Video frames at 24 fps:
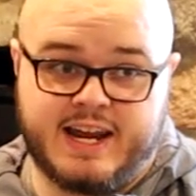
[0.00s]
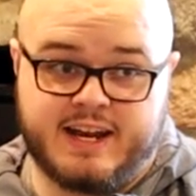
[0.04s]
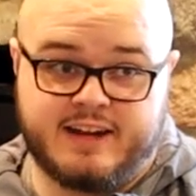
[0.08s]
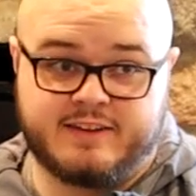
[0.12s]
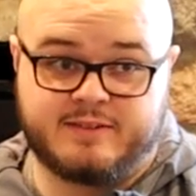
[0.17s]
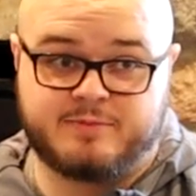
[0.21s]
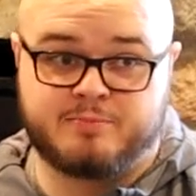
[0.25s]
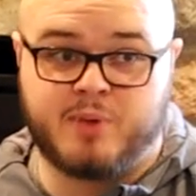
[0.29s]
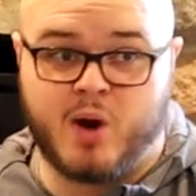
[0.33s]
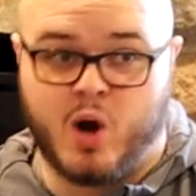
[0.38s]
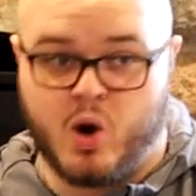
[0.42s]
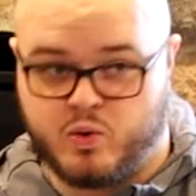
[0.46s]
It
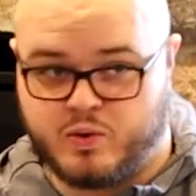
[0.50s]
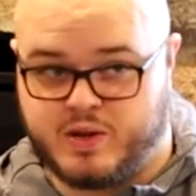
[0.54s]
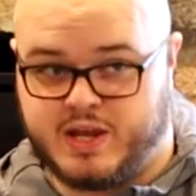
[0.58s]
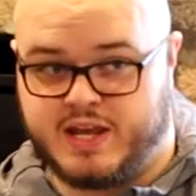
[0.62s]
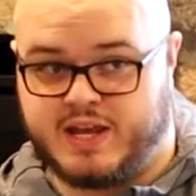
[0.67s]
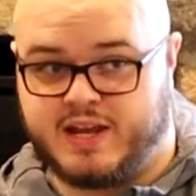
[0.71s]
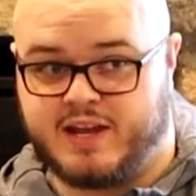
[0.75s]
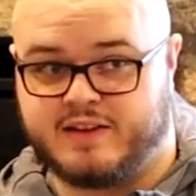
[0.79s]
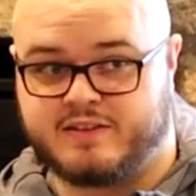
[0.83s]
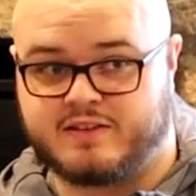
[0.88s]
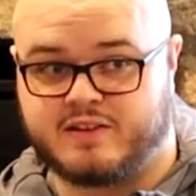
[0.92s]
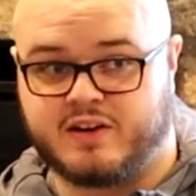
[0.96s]
is
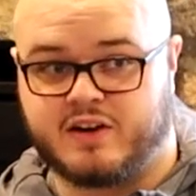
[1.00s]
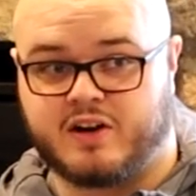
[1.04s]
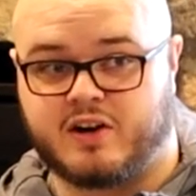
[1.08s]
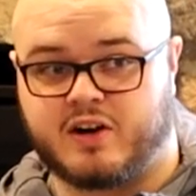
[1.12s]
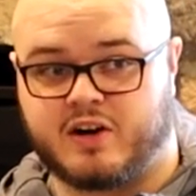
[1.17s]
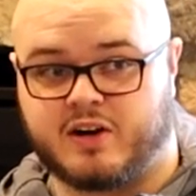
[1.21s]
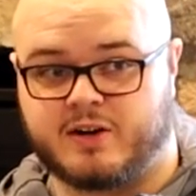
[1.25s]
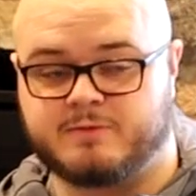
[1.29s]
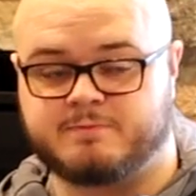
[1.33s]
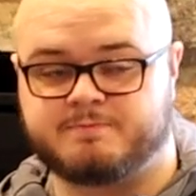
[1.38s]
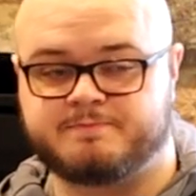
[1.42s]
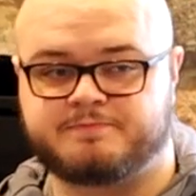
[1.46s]
pokey. It's going to
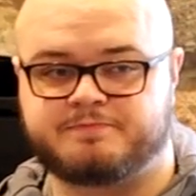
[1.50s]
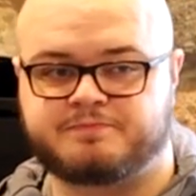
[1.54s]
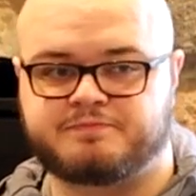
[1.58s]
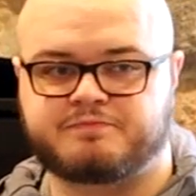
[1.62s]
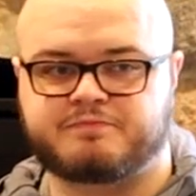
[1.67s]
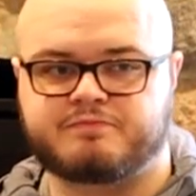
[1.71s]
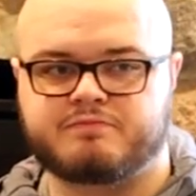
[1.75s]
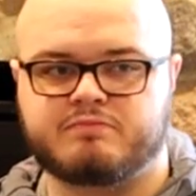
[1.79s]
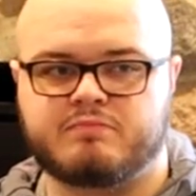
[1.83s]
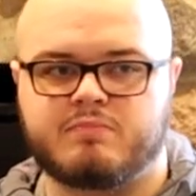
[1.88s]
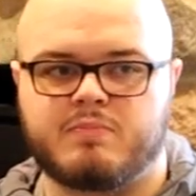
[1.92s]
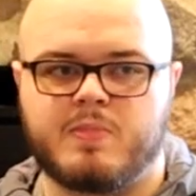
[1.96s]
hurt.
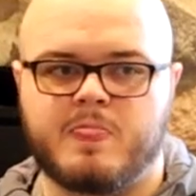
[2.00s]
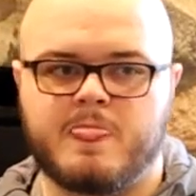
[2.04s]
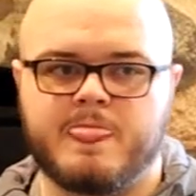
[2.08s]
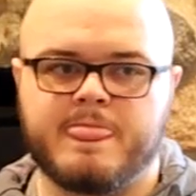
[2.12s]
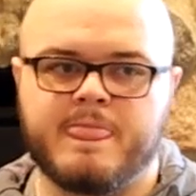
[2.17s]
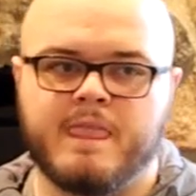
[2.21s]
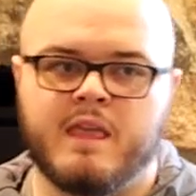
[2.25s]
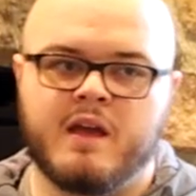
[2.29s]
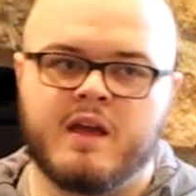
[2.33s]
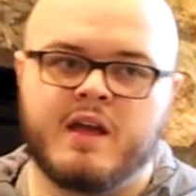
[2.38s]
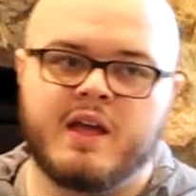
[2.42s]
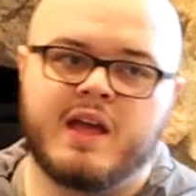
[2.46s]

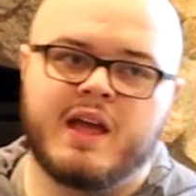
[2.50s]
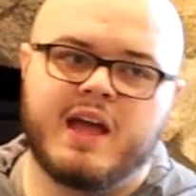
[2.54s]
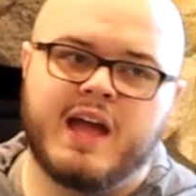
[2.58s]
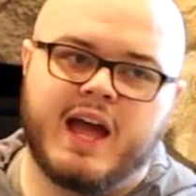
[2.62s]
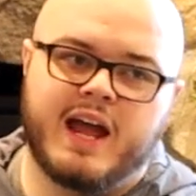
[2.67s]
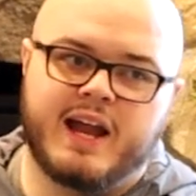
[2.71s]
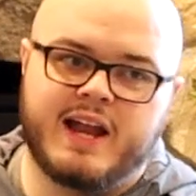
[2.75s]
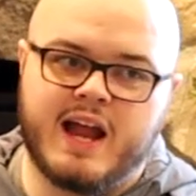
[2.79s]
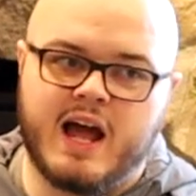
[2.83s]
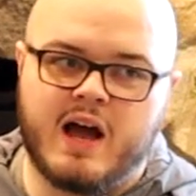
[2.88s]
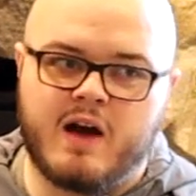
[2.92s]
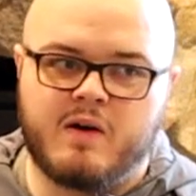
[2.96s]

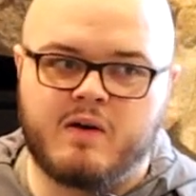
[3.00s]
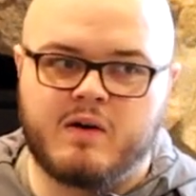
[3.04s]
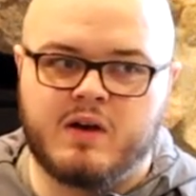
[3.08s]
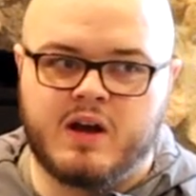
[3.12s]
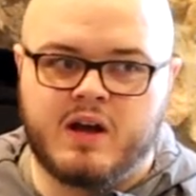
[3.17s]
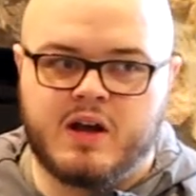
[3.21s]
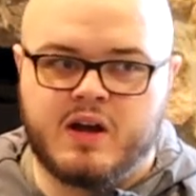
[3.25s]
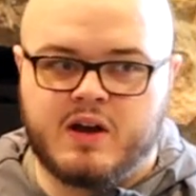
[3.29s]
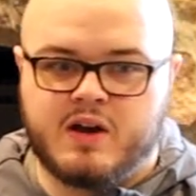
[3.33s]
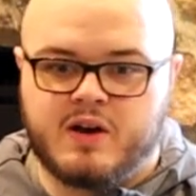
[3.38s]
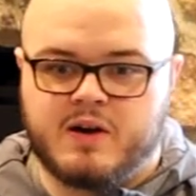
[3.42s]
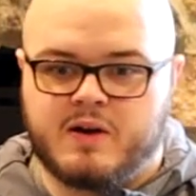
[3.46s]
And
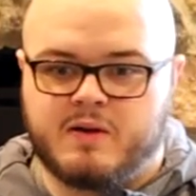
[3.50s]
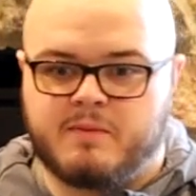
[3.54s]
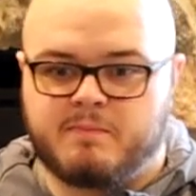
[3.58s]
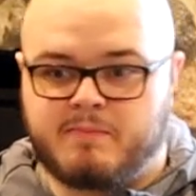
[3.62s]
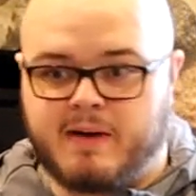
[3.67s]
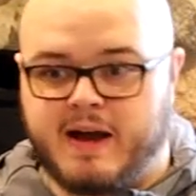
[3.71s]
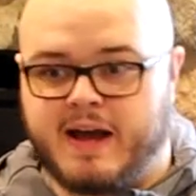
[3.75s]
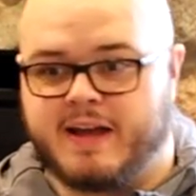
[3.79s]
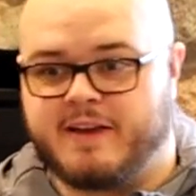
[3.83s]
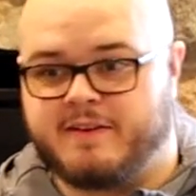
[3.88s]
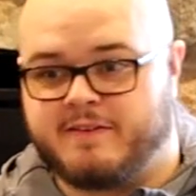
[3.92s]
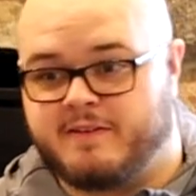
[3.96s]
now
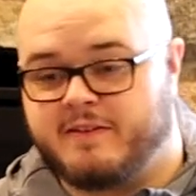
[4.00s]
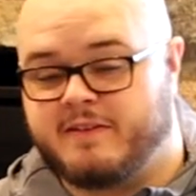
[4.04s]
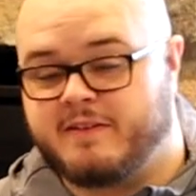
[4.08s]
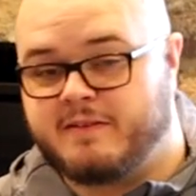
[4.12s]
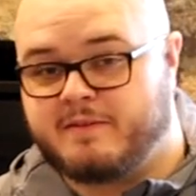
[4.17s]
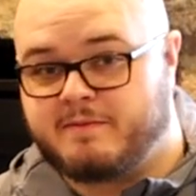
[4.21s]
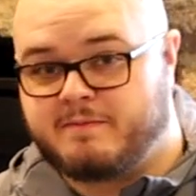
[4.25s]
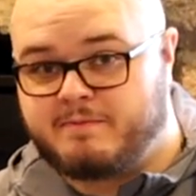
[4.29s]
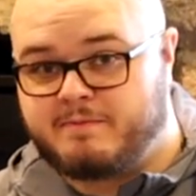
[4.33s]
by